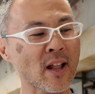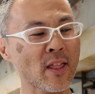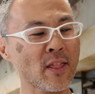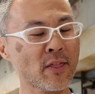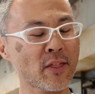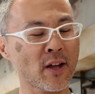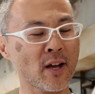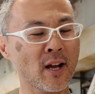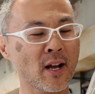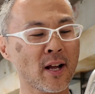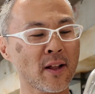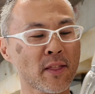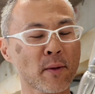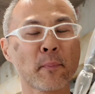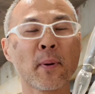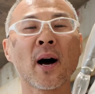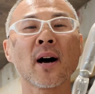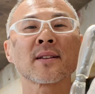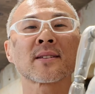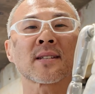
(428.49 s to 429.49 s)
The
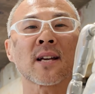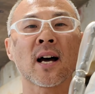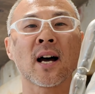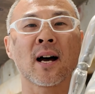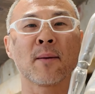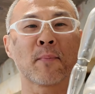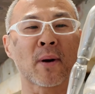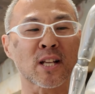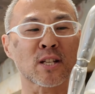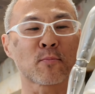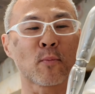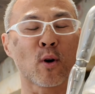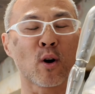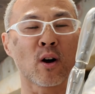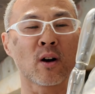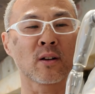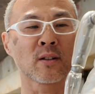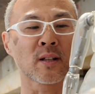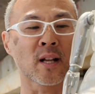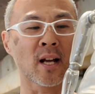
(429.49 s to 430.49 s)
parts are much
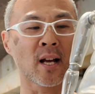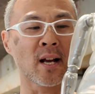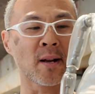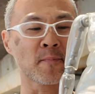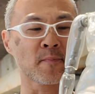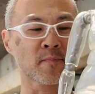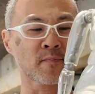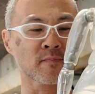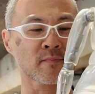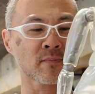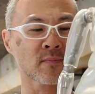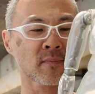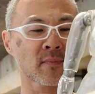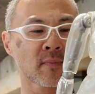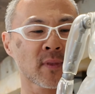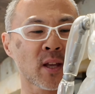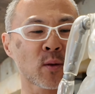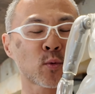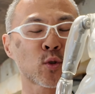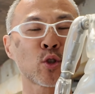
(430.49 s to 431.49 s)
more.
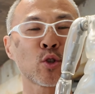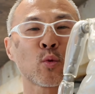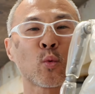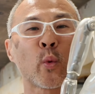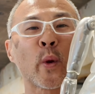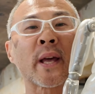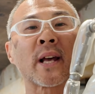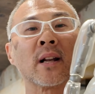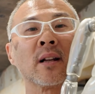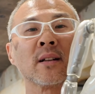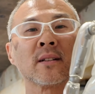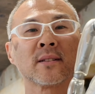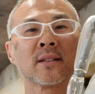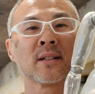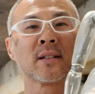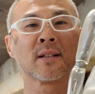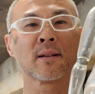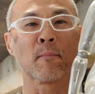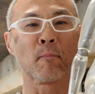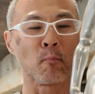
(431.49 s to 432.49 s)
They do wiggle
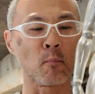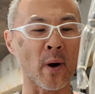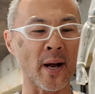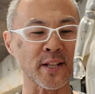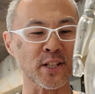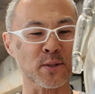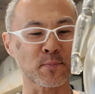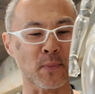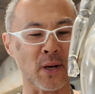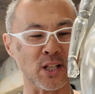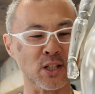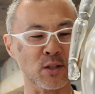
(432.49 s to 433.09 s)
much